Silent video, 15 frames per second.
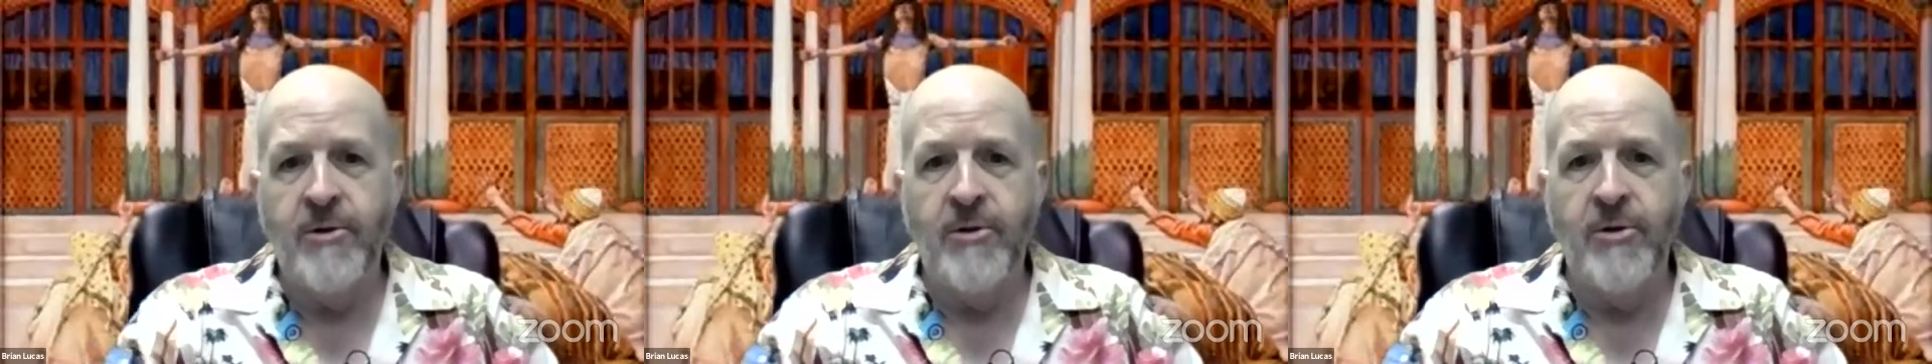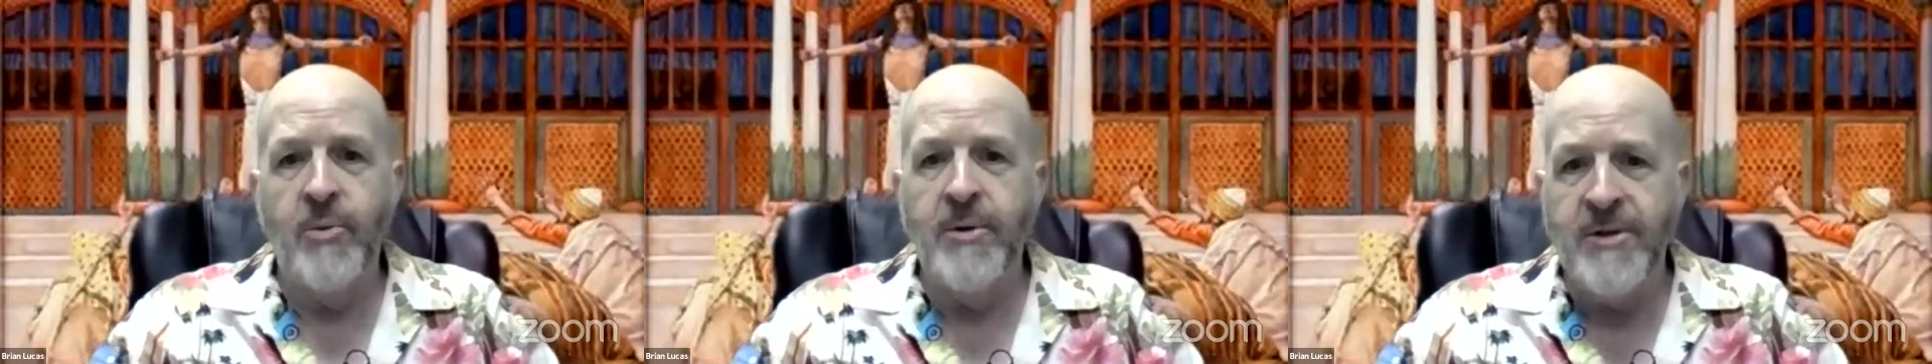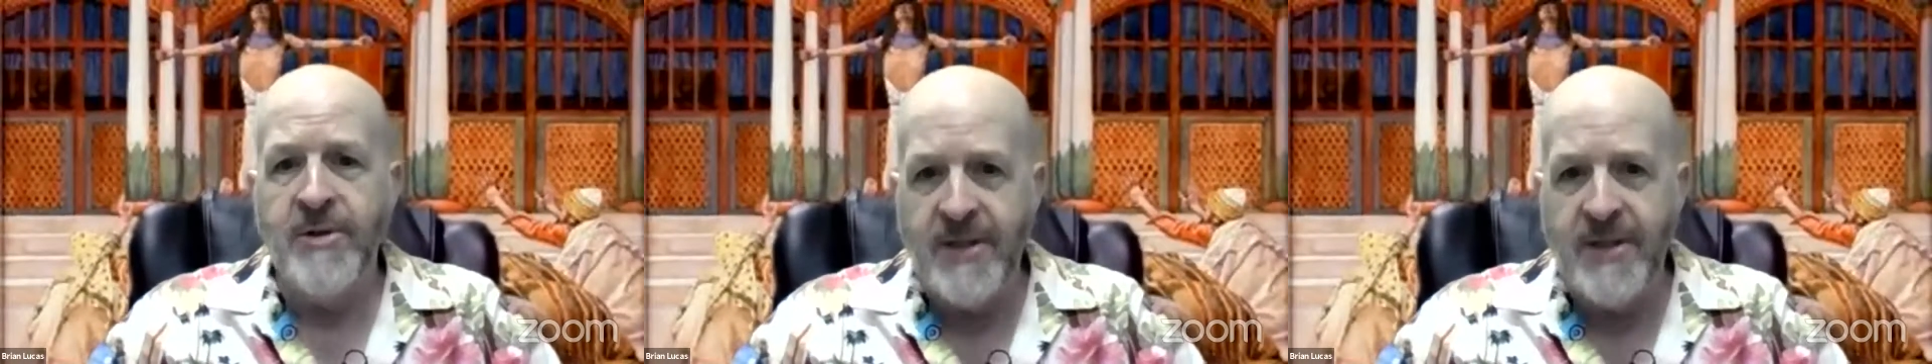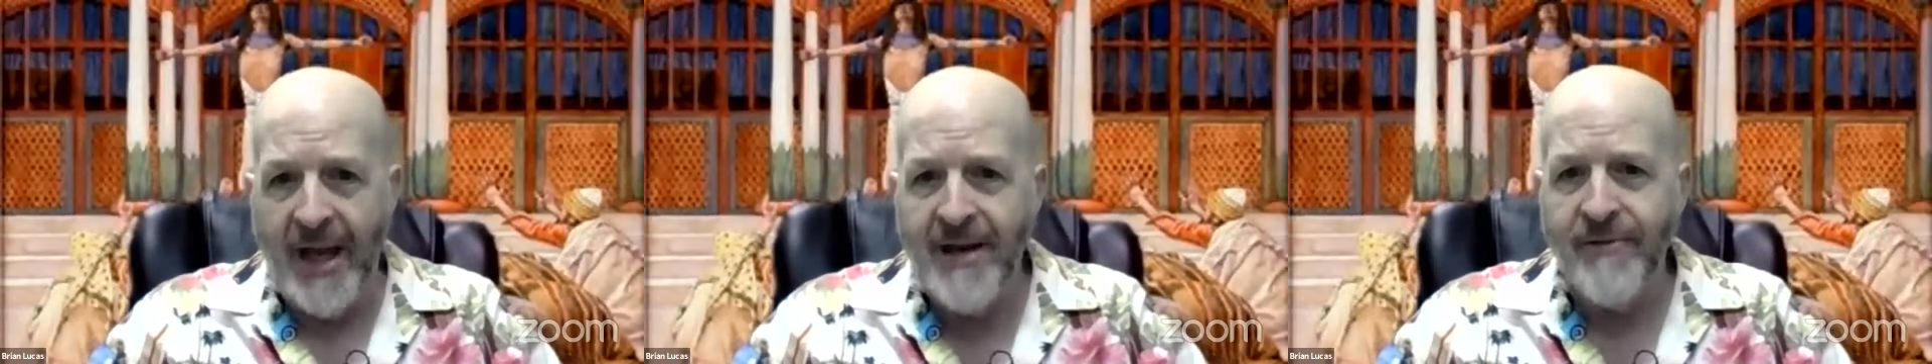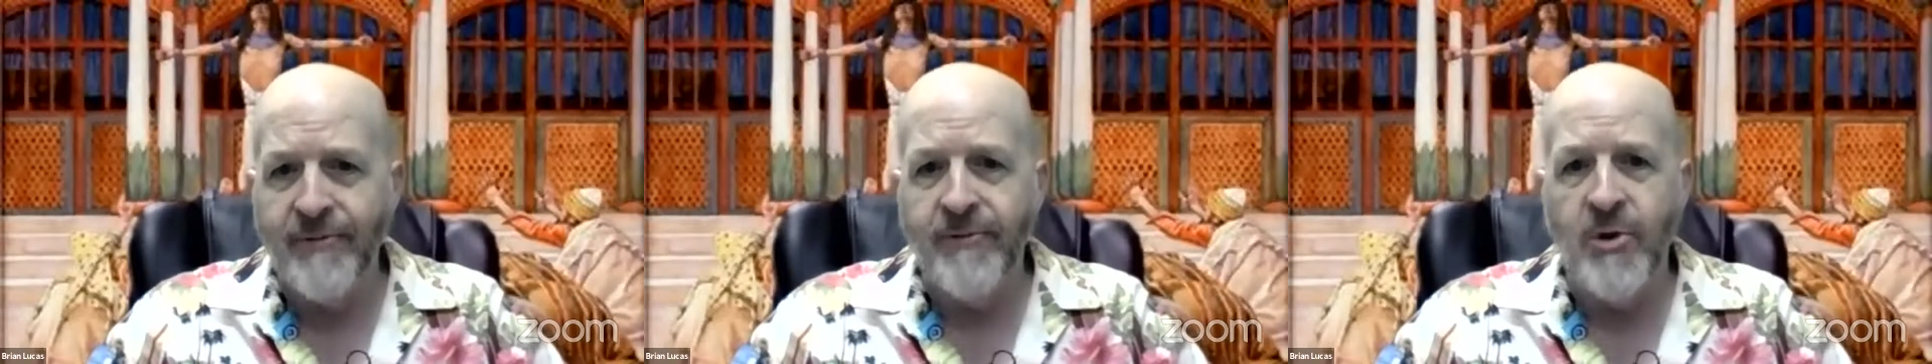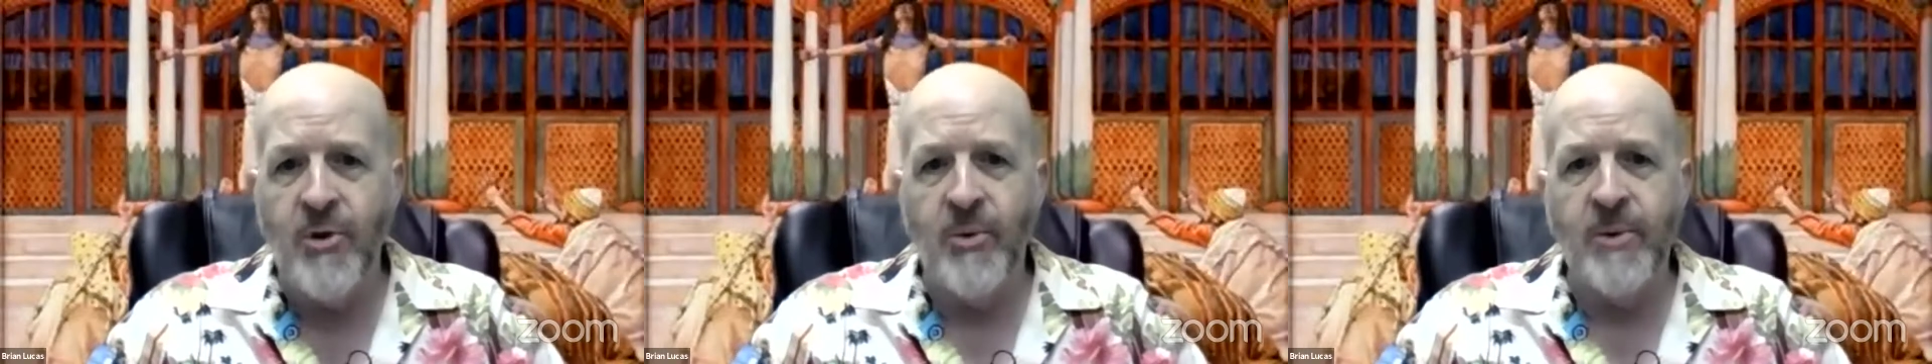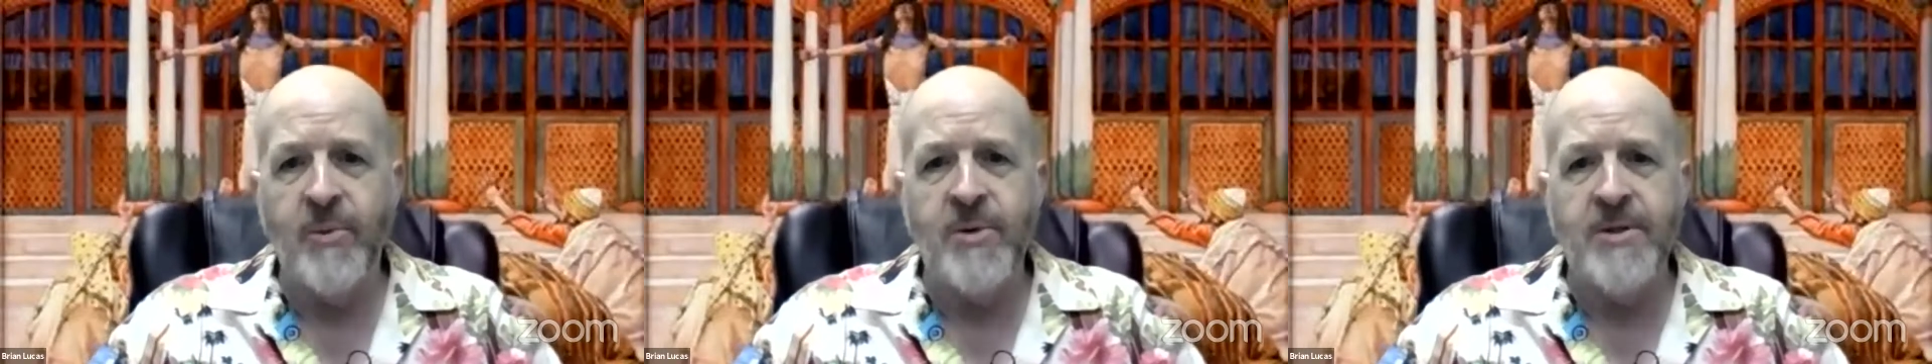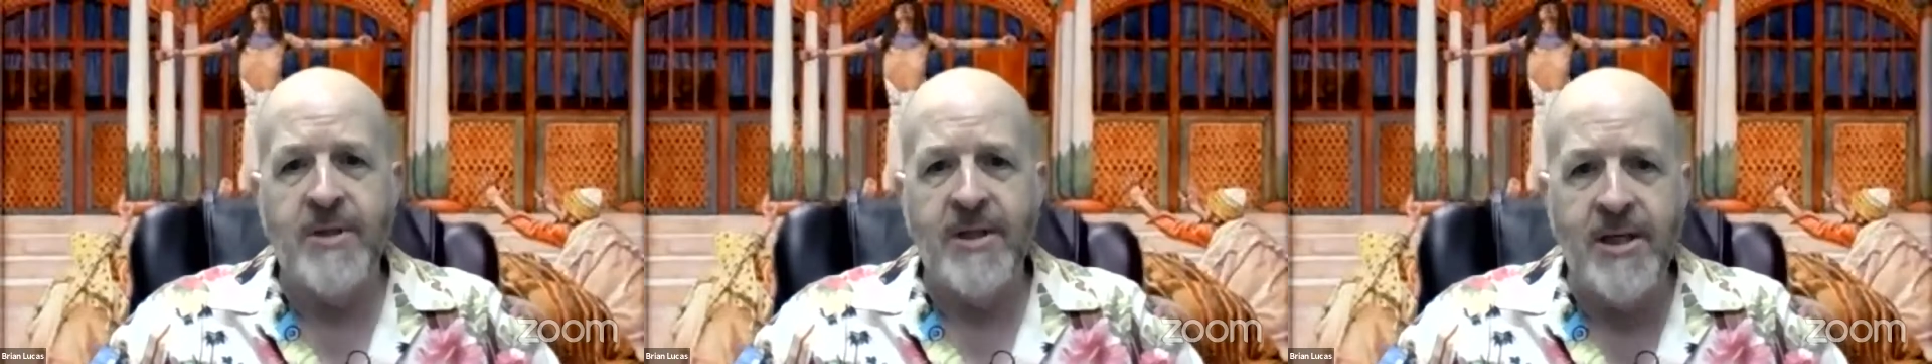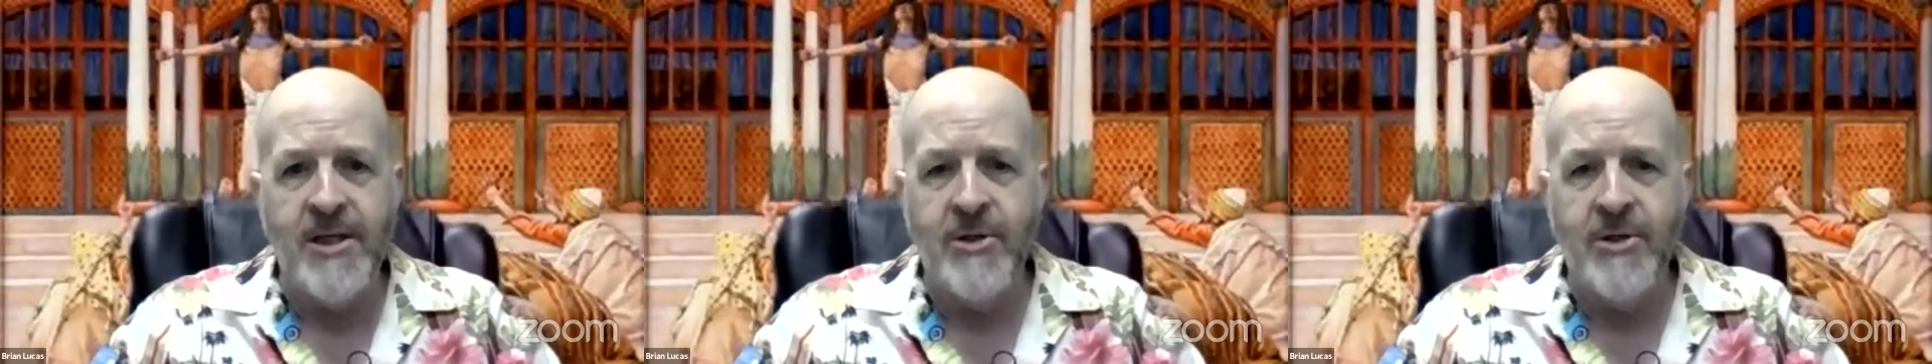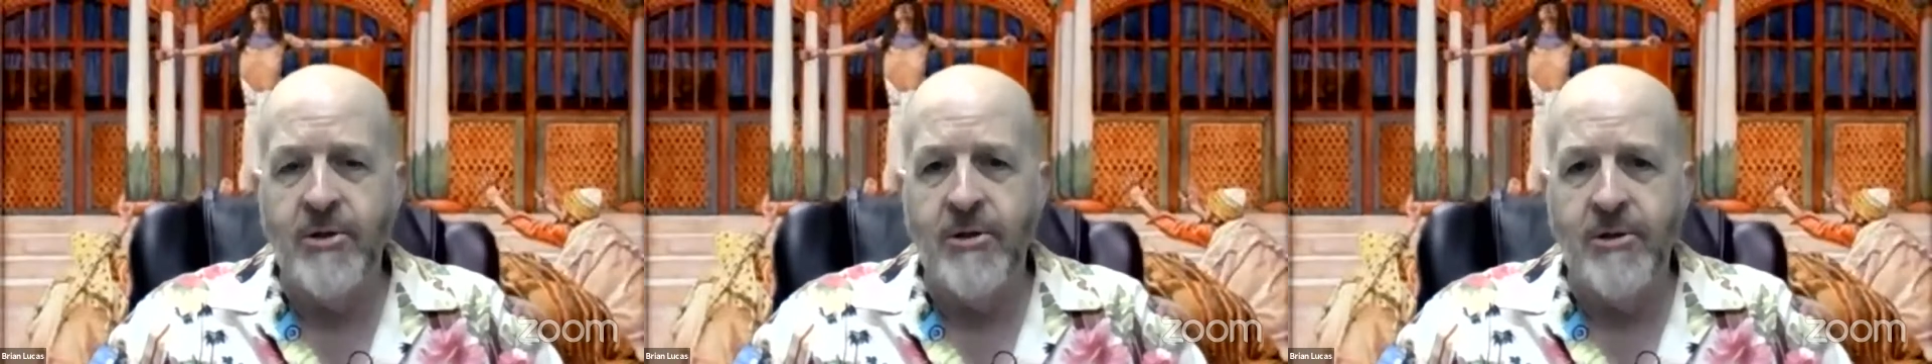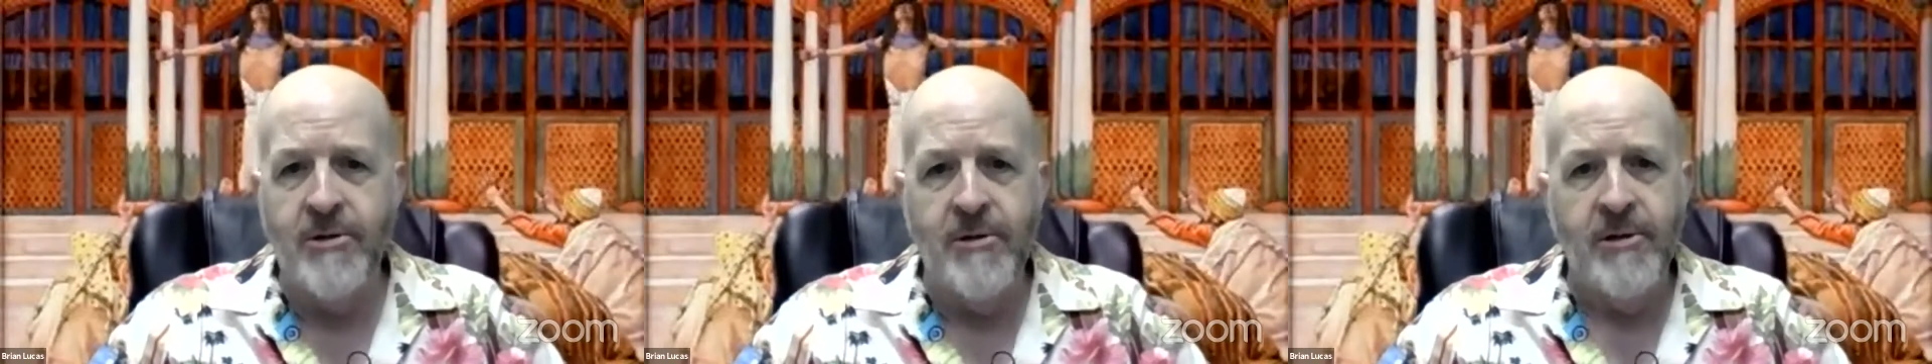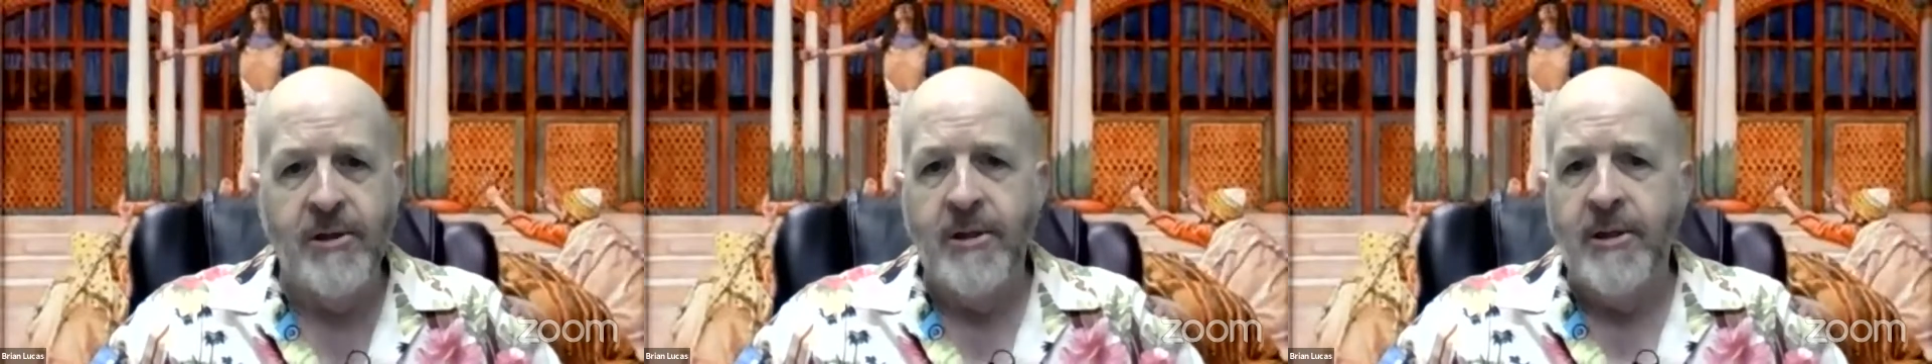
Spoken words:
you were safe. No one was injured.